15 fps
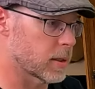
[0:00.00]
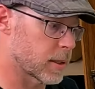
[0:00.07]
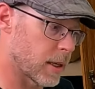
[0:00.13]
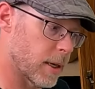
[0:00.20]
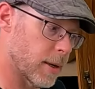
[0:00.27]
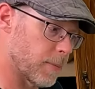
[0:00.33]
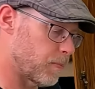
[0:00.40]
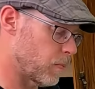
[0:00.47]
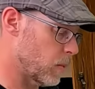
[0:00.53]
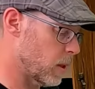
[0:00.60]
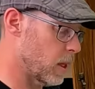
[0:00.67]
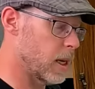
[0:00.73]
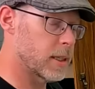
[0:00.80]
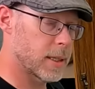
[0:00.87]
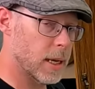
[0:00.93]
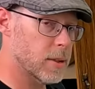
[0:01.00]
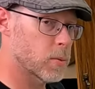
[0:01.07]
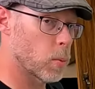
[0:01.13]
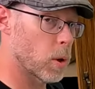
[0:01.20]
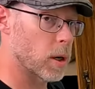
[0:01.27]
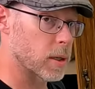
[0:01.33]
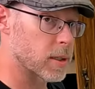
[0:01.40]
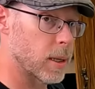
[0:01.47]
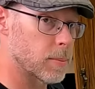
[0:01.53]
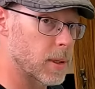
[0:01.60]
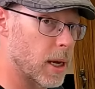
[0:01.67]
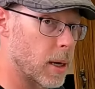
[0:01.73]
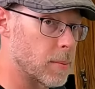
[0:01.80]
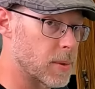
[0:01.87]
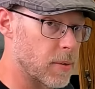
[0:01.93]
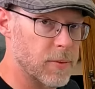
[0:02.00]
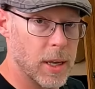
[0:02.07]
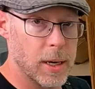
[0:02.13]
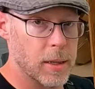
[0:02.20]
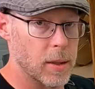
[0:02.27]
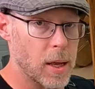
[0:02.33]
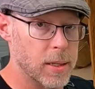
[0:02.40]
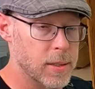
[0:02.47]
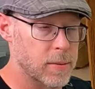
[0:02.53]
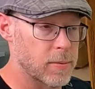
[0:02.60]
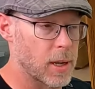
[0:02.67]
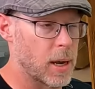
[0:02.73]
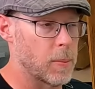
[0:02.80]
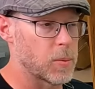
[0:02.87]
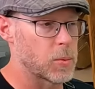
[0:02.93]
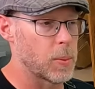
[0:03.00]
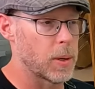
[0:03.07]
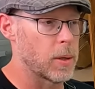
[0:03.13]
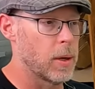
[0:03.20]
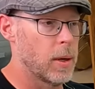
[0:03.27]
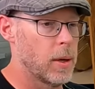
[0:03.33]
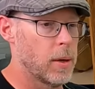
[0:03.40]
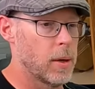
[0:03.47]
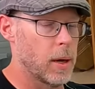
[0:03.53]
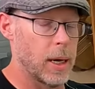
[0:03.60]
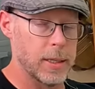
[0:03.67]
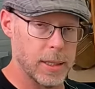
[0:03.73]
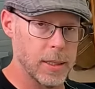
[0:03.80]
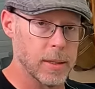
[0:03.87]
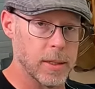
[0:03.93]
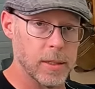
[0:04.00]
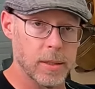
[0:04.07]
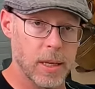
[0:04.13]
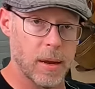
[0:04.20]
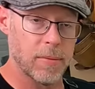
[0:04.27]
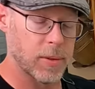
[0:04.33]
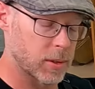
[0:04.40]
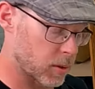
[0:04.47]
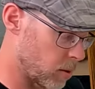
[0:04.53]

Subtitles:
it does work sometimes. I've done it lots of times, but ideally just have the